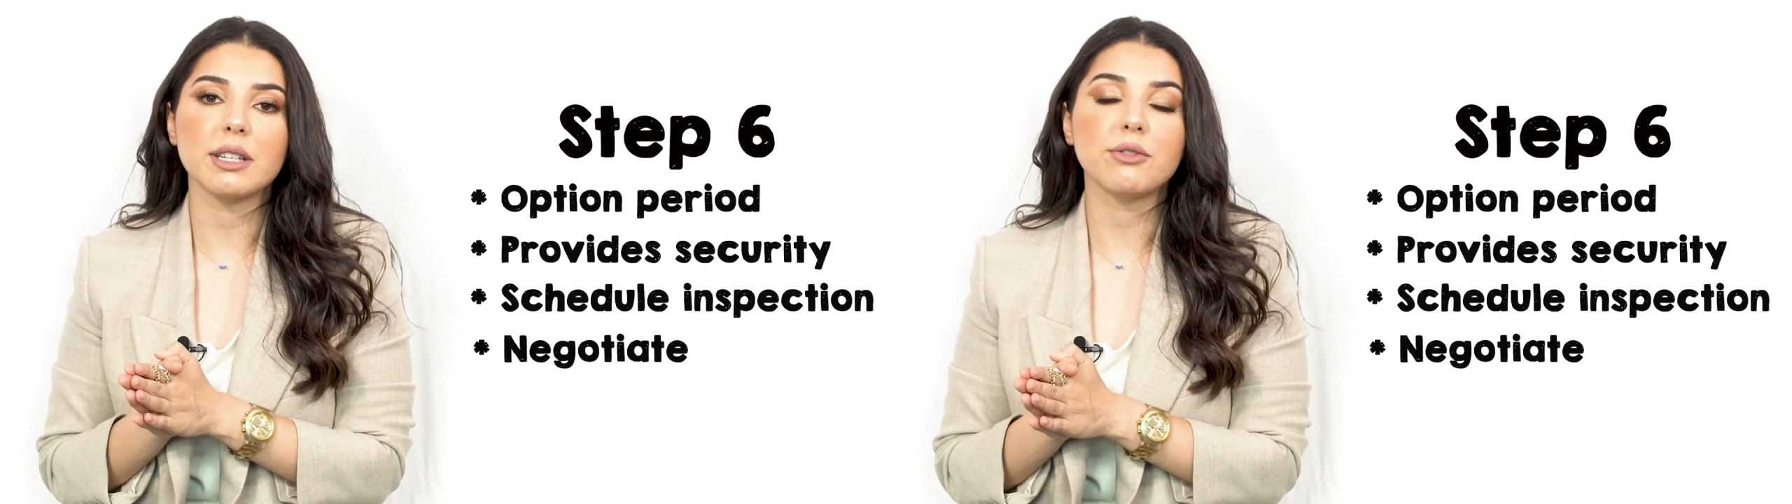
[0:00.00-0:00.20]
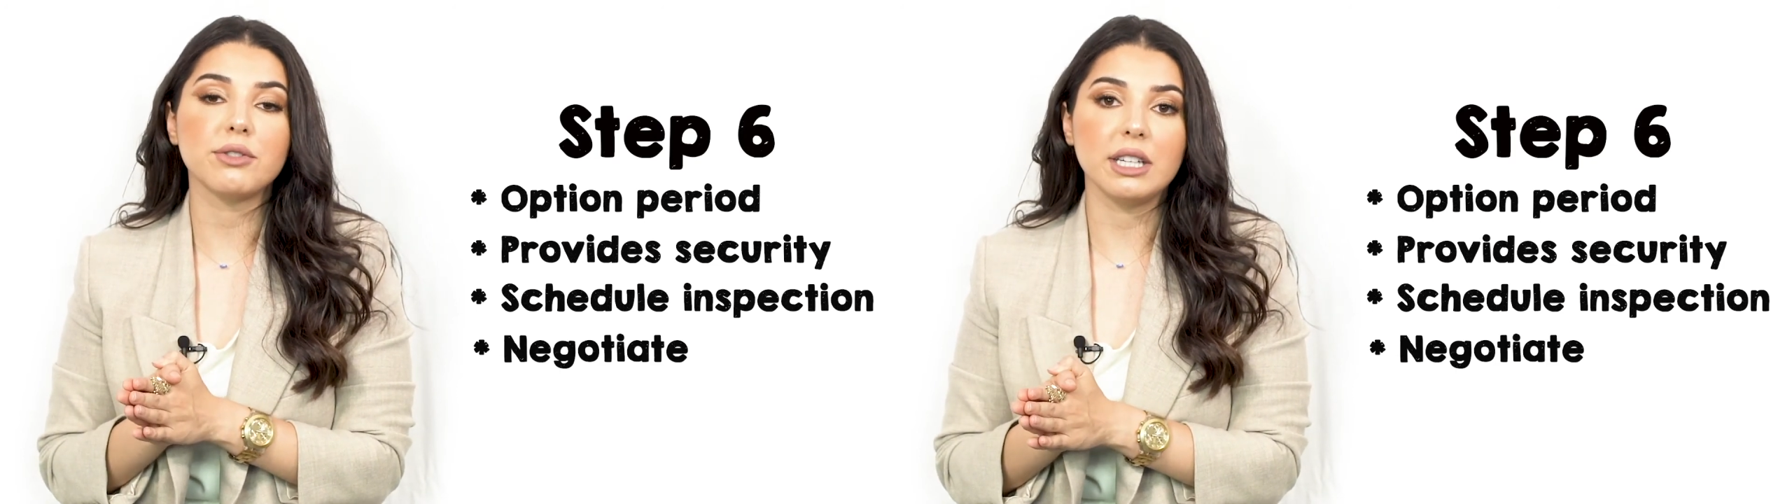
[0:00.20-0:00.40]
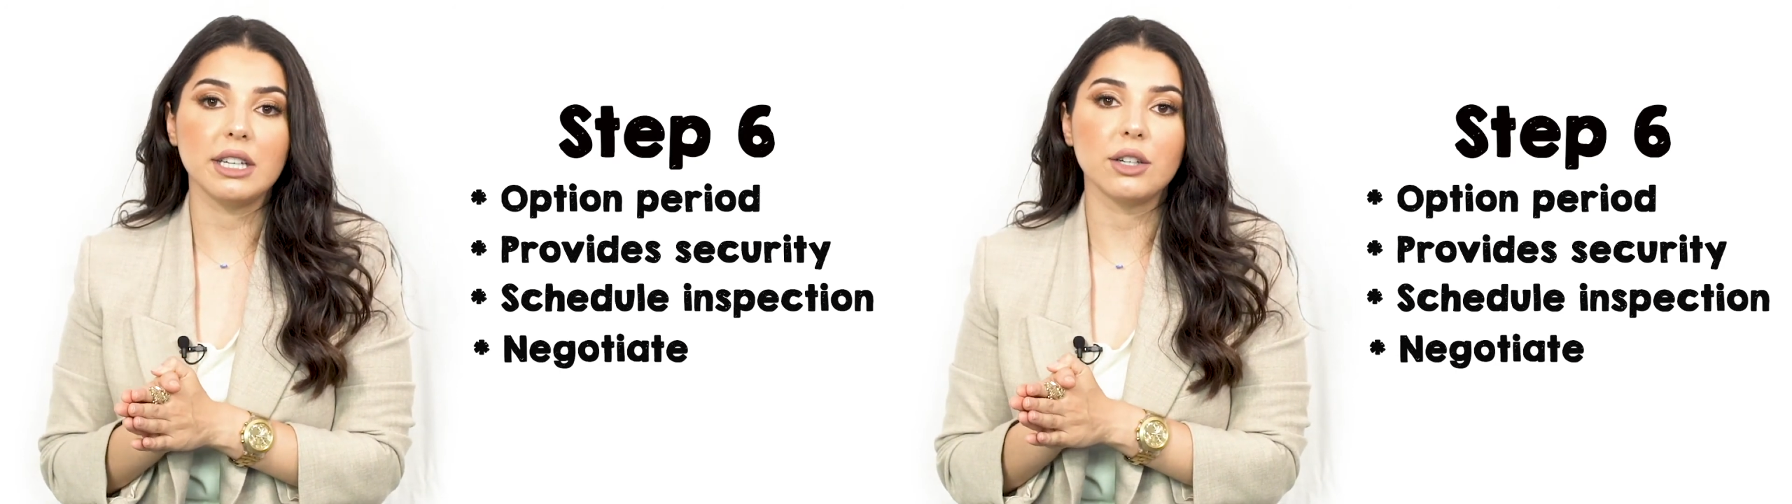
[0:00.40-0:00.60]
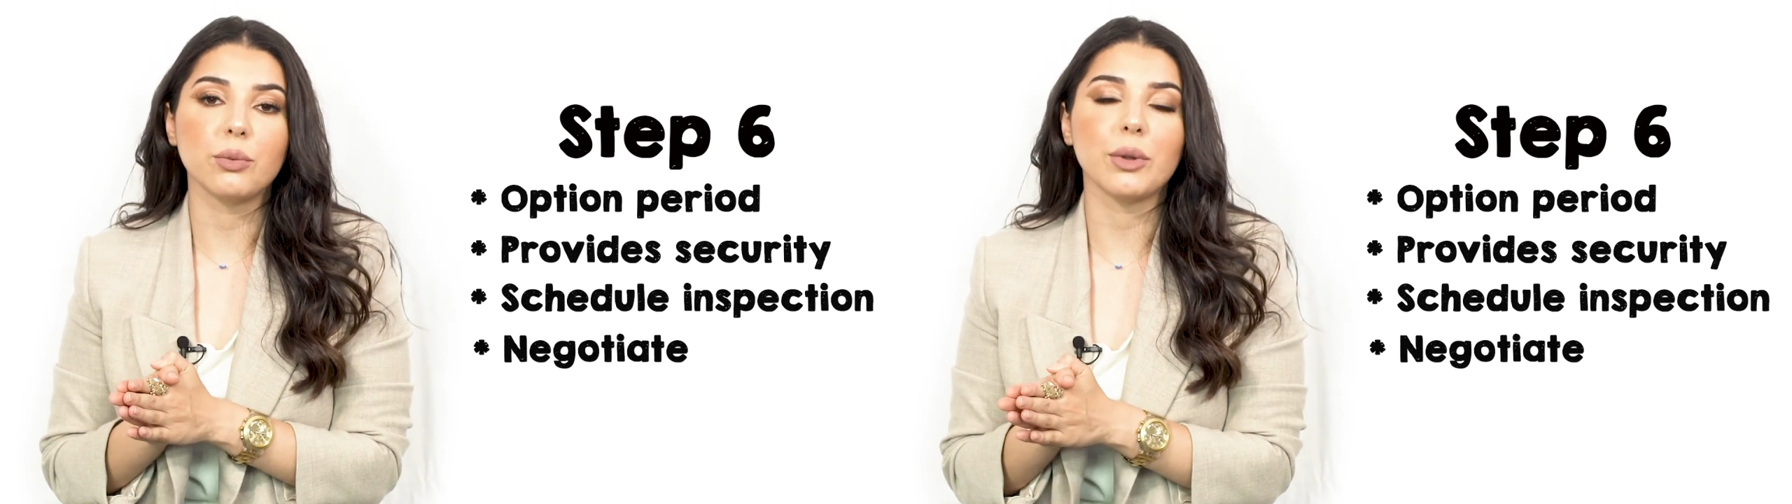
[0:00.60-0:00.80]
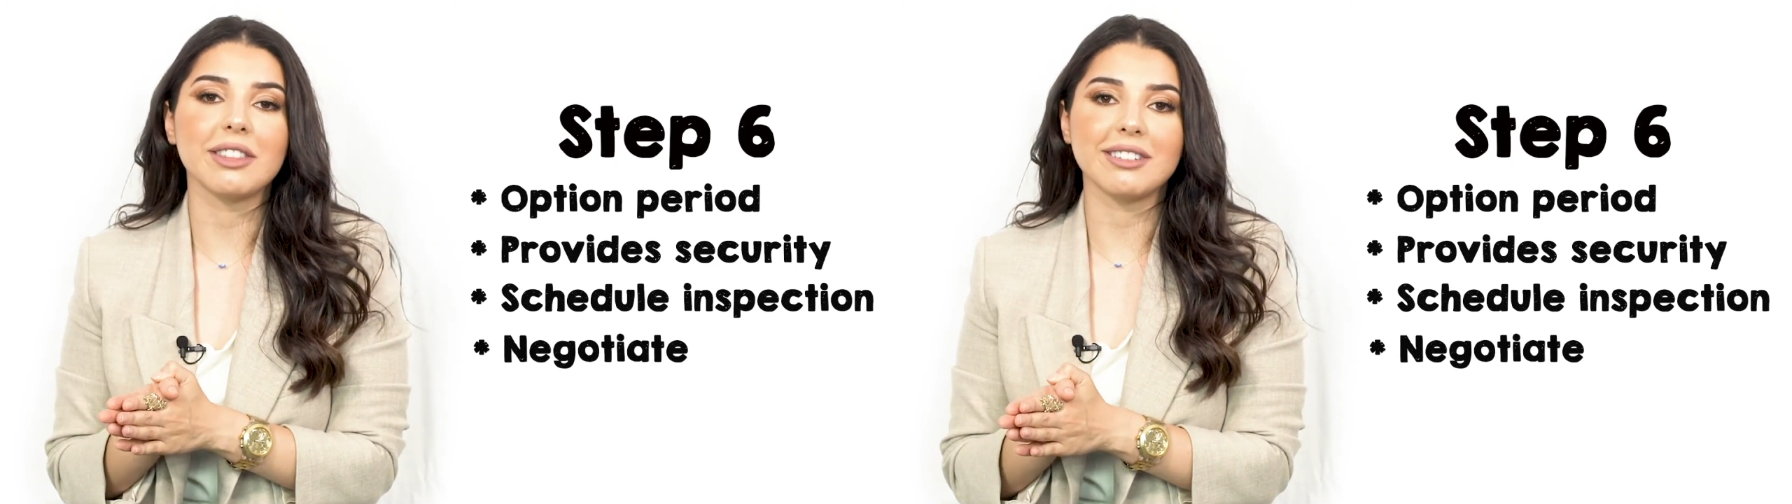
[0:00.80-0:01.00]
if needed
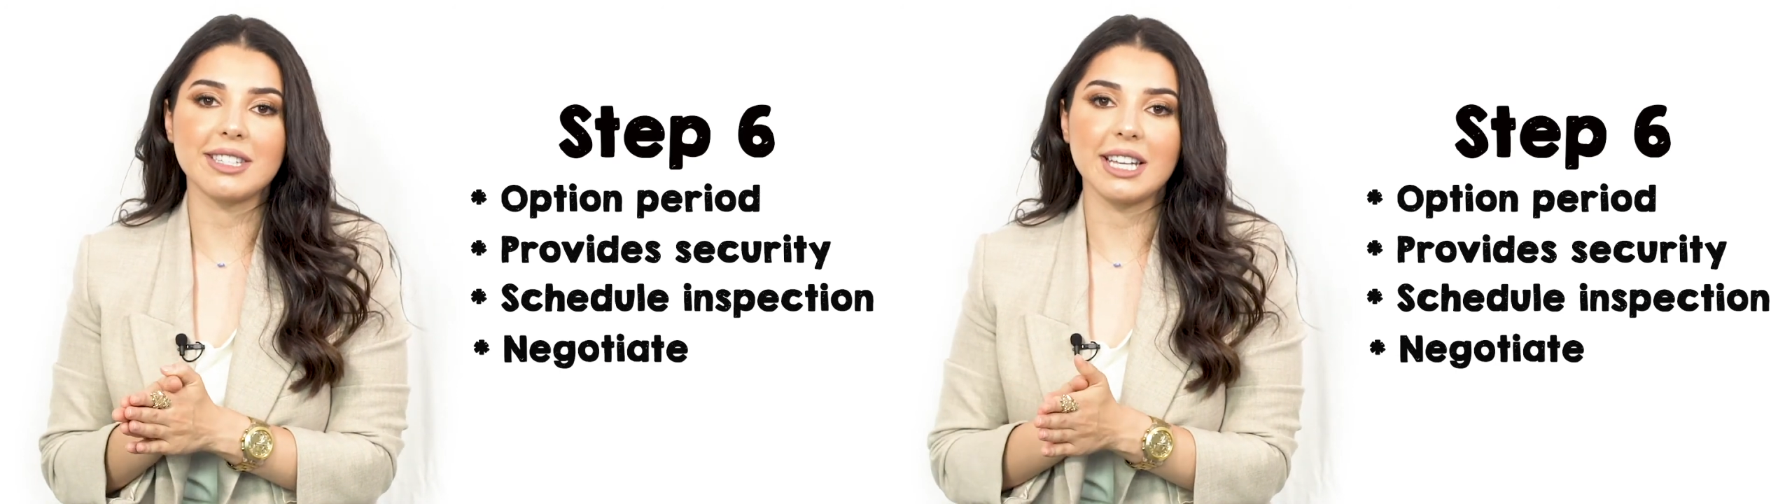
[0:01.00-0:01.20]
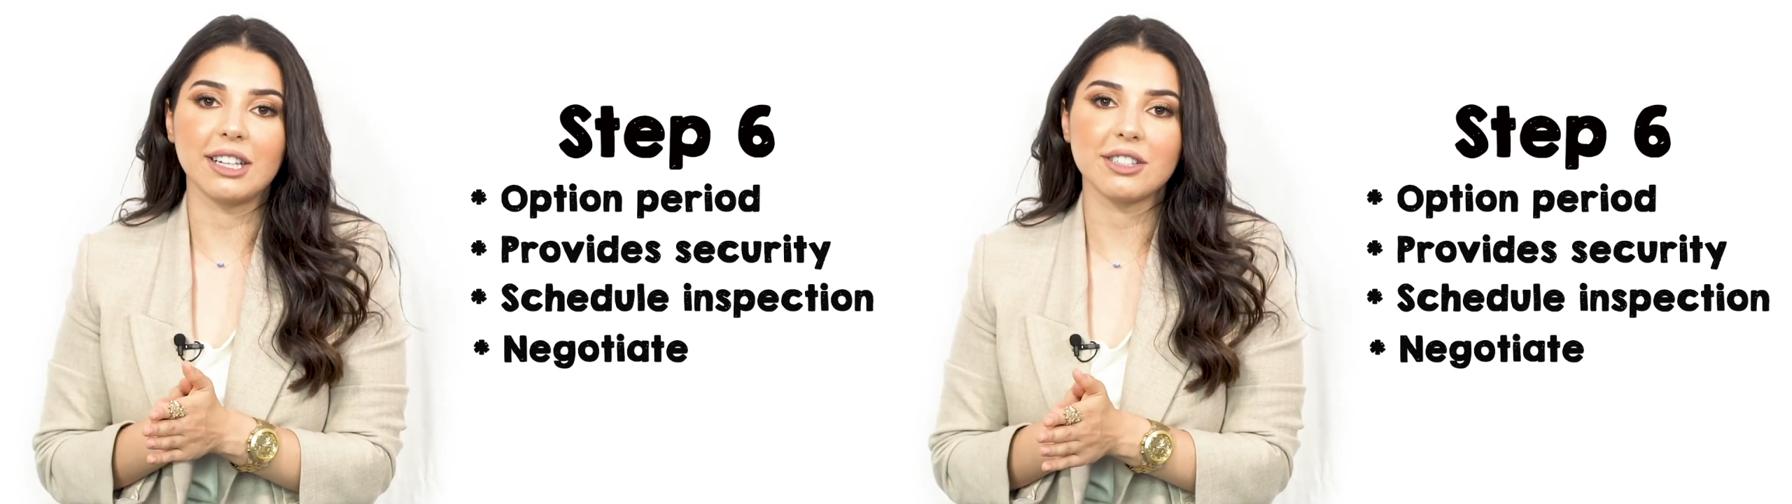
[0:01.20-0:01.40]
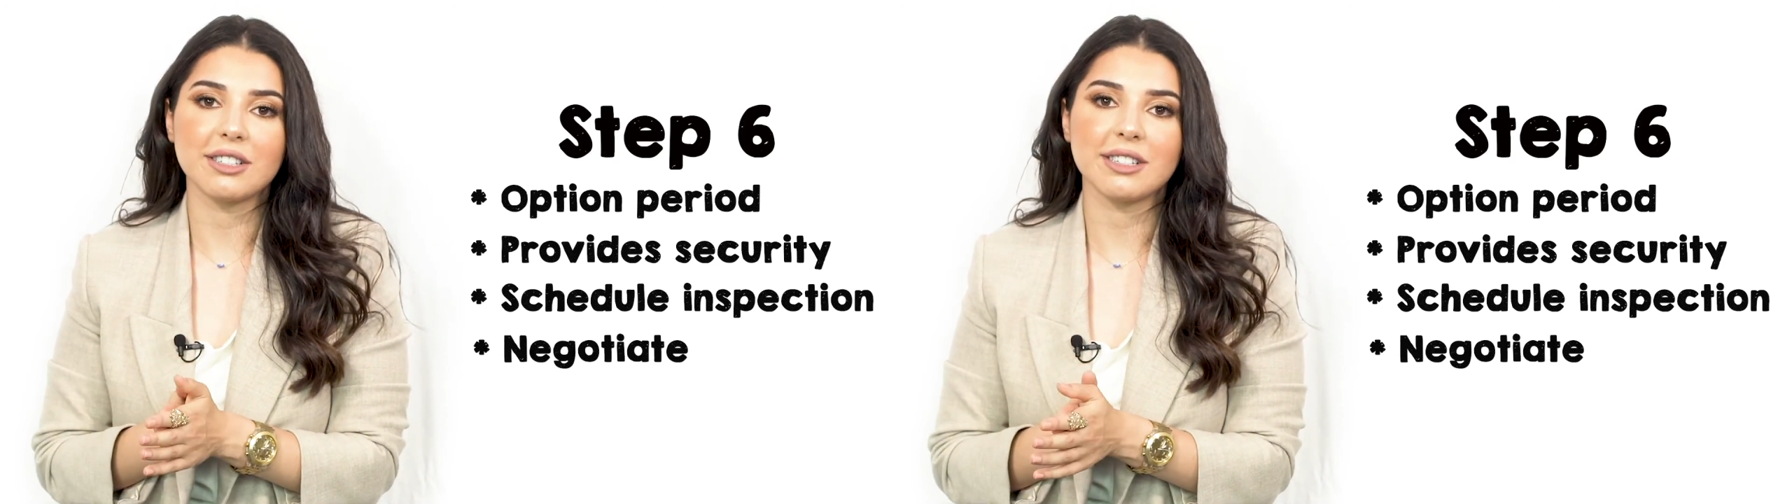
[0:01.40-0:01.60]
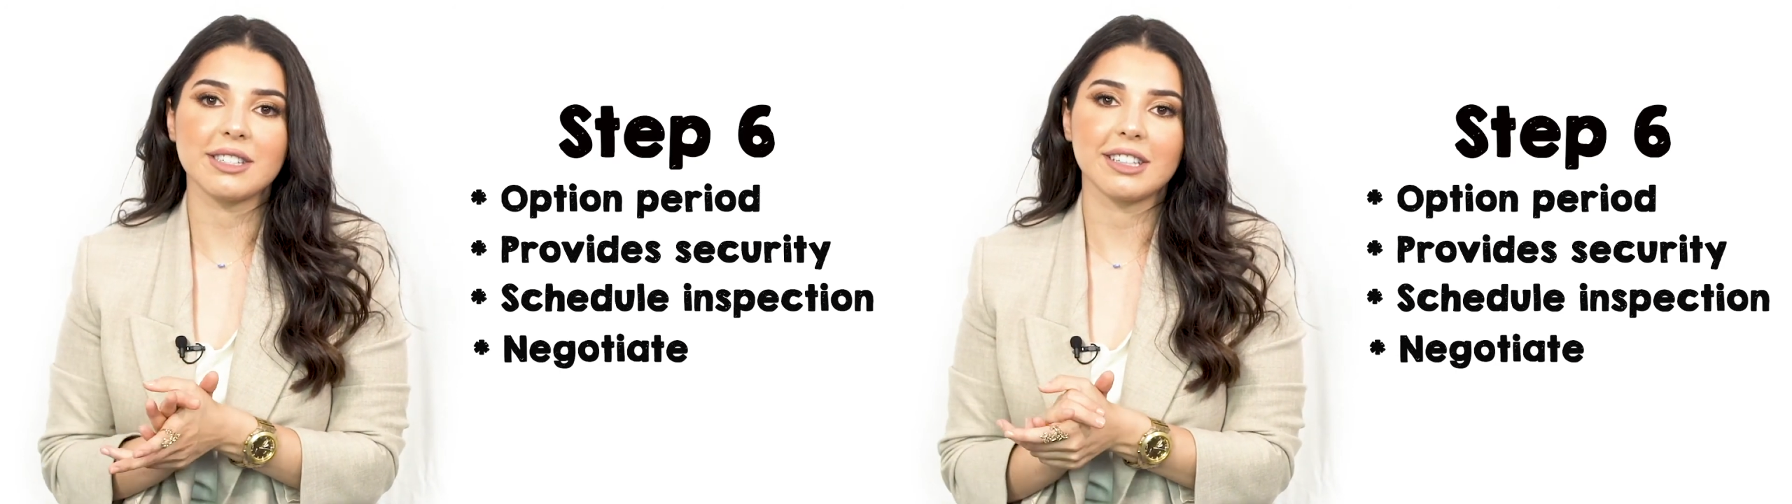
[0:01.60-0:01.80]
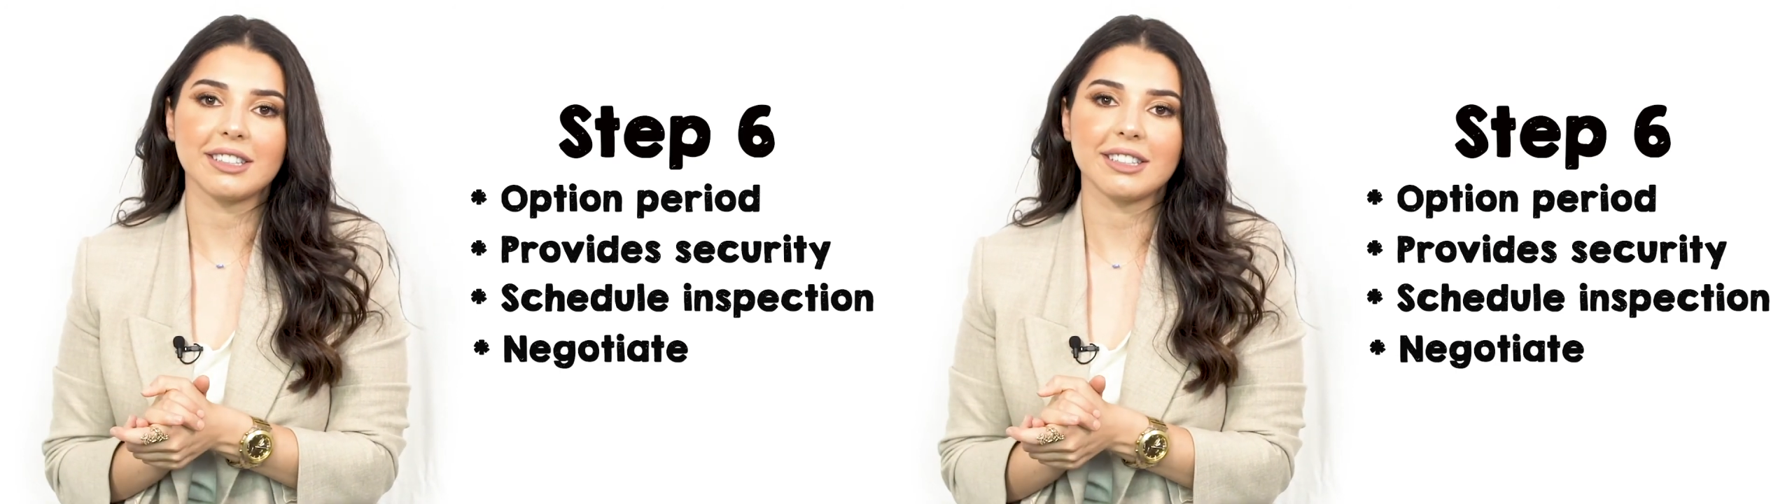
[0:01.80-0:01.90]
with the sellers.